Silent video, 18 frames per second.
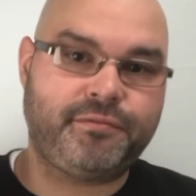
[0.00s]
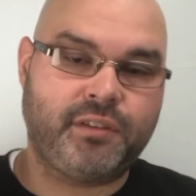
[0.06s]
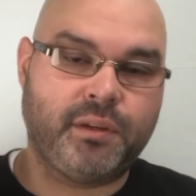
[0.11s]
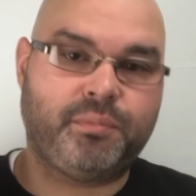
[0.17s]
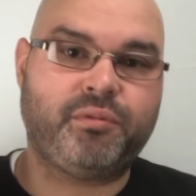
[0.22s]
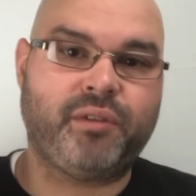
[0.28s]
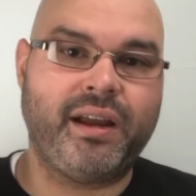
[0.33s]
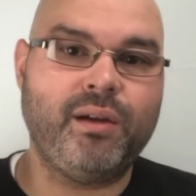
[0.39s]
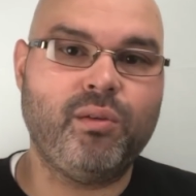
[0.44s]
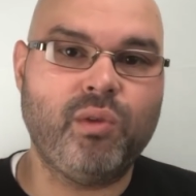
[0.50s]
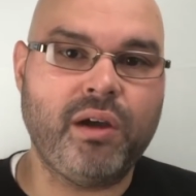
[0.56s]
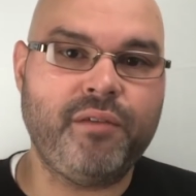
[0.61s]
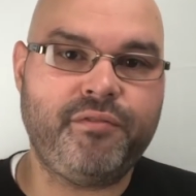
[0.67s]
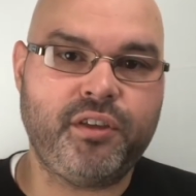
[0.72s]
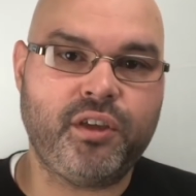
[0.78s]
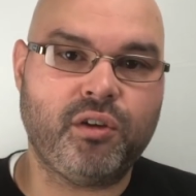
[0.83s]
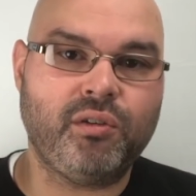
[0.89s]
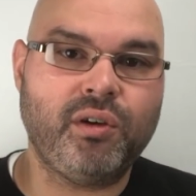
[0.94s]
to bring with
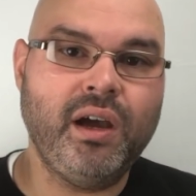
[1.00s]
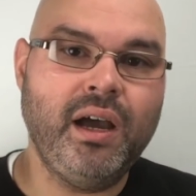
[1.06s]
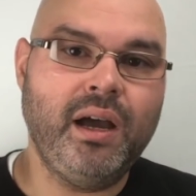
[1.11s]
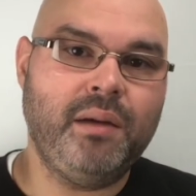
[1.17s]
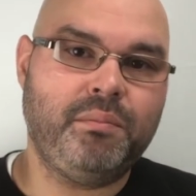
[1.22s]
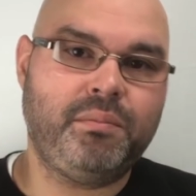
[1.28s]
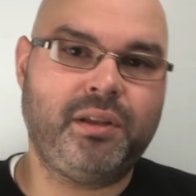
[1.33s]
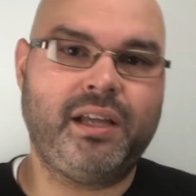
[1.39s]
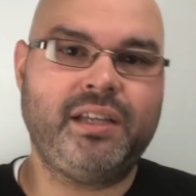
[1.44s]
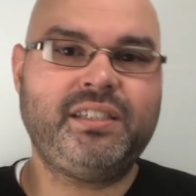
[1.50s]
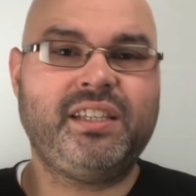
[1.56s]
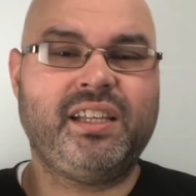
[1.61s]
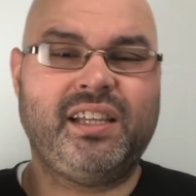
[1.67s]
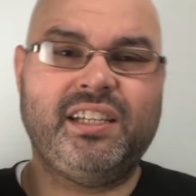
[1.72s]
you, plus the